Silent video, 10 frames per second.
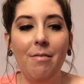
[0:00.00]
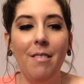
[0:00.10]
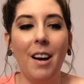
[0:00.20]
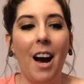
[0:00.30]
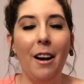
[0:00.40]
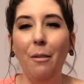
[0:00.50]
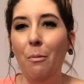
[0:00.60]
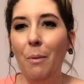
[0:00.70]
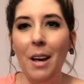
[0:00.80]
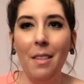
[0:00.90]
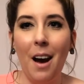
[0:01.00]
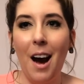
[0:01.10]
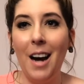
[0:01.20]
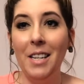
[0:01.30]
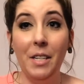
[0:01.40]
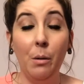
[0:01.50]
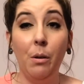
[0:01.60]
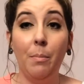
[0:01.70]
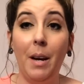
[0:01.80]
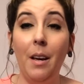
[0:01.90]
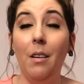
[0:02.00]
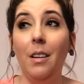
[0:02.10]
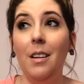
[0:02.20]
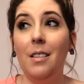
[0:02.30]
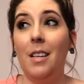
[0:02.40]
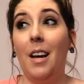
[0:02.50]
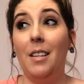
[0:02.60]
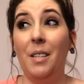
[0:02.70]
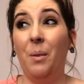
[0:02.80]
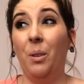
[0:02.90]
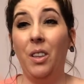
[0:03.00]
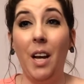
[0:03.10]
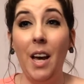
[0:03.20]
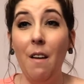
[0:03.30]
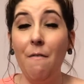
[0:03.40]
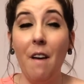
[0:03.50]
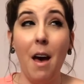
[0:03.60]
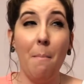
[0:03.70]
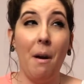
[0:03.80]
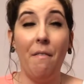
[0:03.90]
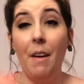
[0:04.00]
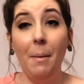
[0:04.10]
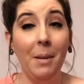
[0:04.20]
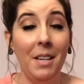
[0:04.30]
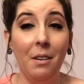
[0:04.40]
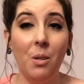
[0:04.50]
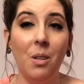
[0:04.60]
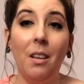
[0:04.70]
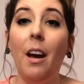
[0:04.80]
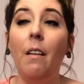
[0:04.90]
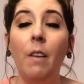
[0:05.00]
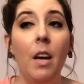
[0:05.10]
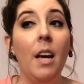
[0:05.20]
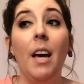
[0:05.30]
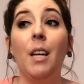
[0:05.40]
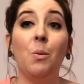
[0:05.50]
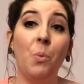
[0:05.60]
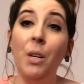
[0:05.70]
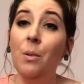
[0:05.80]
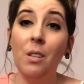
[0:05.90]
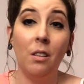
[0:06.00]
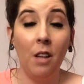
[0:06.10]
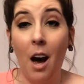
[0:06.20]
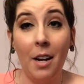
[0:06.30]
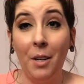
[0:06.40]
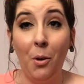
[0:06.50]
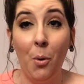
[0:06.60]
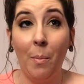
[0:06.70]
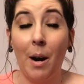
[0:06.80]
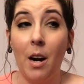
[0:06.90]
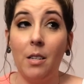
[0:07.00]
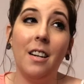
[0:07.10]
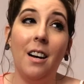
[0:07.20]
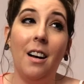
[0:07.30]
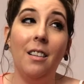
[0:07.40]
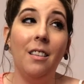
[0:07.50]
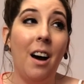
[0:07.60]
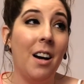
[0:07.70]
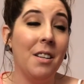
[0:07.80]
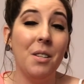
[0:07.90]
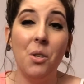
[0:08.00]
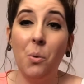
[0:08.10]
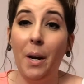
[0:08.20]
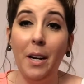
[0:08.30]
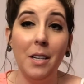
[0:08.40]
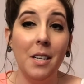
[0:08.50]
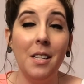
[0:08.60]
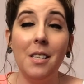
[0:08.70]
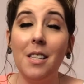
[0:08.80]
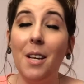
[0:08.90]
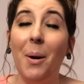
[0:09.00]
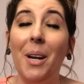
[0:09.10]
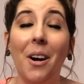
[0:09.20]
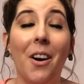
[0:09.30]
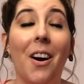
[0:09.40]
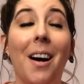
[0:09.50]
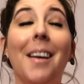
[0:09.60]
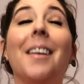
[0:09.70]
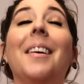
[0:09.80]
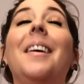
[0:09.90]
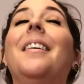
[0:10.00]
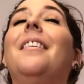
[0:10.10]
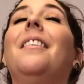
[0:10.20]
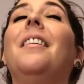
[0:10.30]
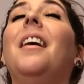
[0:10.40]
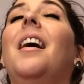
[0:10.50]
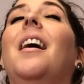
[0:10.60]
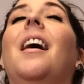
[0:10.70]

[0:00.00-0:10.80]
the kind of way that I deal with my illness and deal with life and my family deals with life is we use a lot of humor. A lot of situations when you're chronically ill,